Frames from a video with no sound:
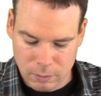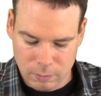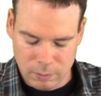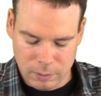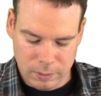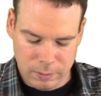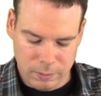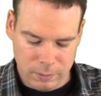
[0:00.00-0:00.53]

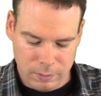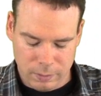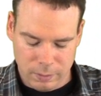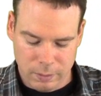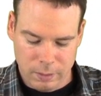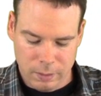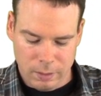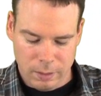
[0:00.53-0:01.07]
Well,
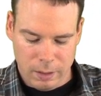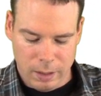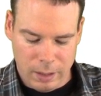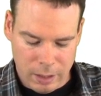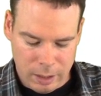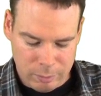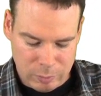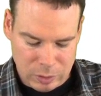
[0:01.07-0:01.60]

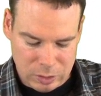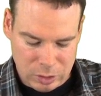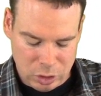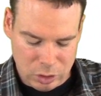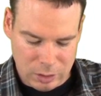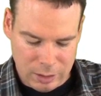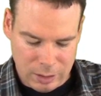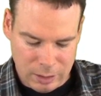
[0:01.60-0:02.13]
at
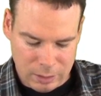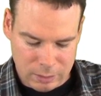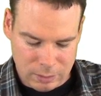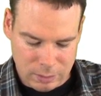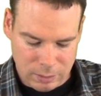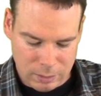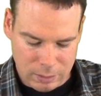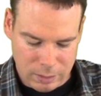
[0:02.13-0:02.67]
position
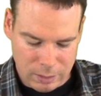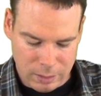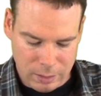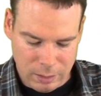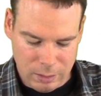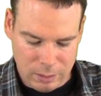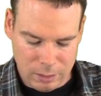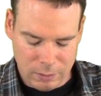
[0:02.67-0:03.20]
x, the
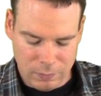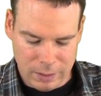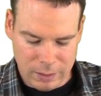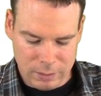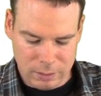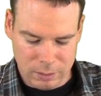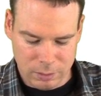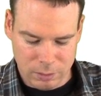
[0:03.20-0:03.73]
height of
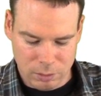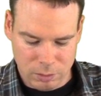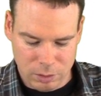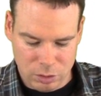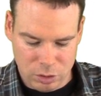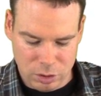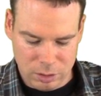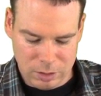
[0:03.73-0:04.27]
that cylinder
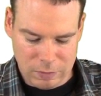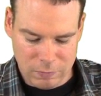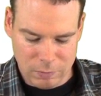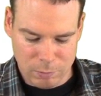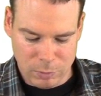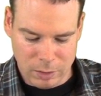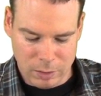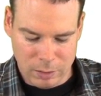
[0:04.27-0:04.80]
is just
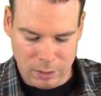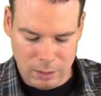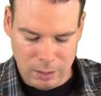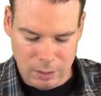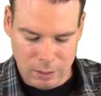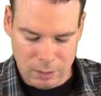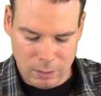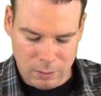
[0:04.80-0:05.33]
given by
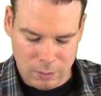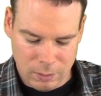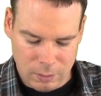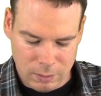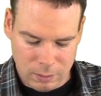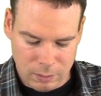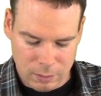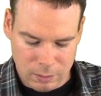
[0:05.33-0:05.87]
the
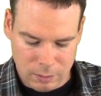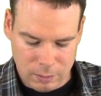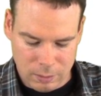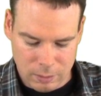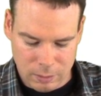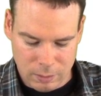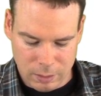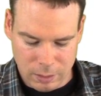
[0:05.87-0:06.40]

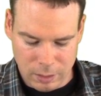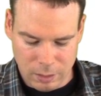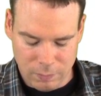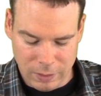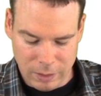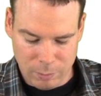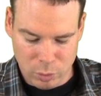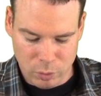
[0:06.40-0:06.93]
height of
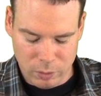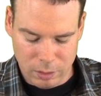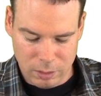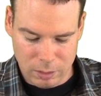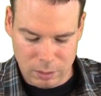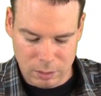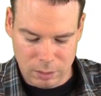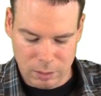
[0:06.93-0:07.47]
that point.
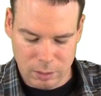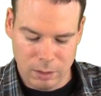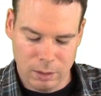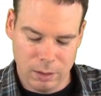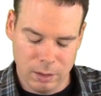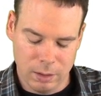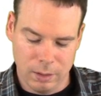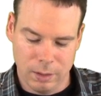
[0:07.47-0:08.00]

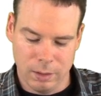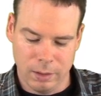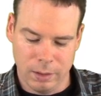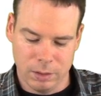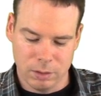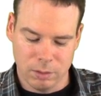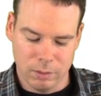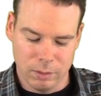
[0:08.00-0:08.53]
And
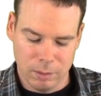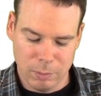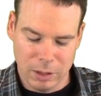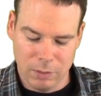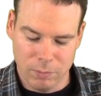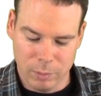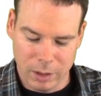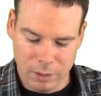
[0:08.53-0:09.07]
that's going to be
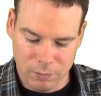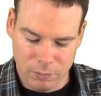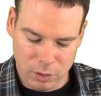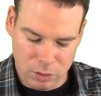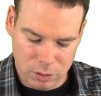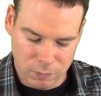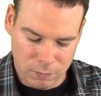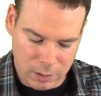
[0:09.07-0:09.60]
given by the
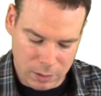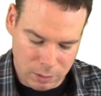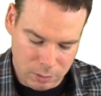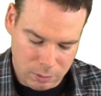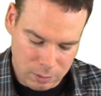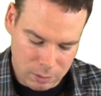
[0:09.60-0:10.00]
function value.